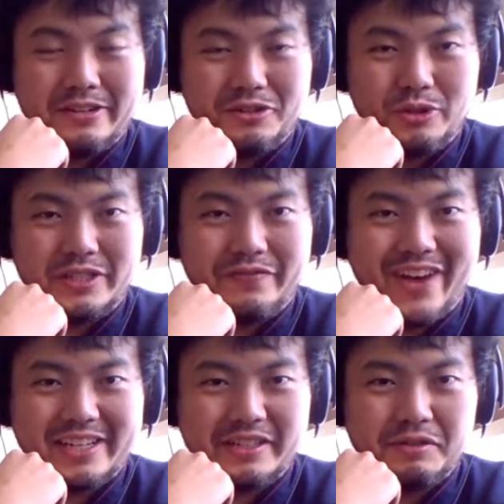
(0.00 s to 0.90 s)
their nutrition
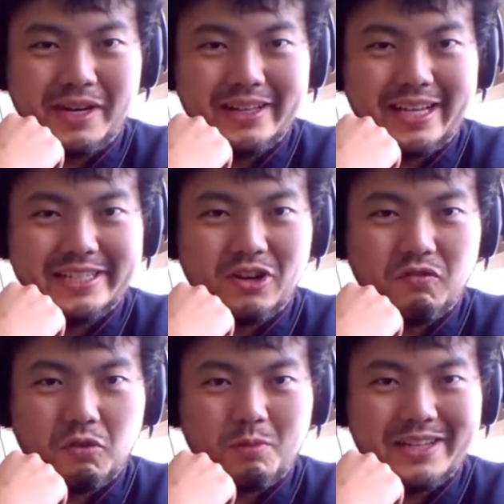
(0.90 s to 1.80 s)
facts, and you realize they're
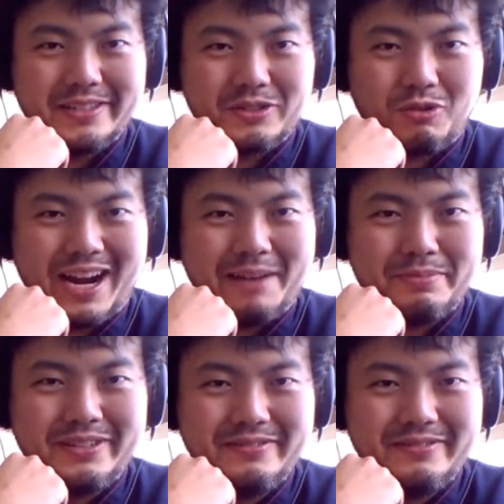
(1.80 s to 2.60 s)
overprocessed crap.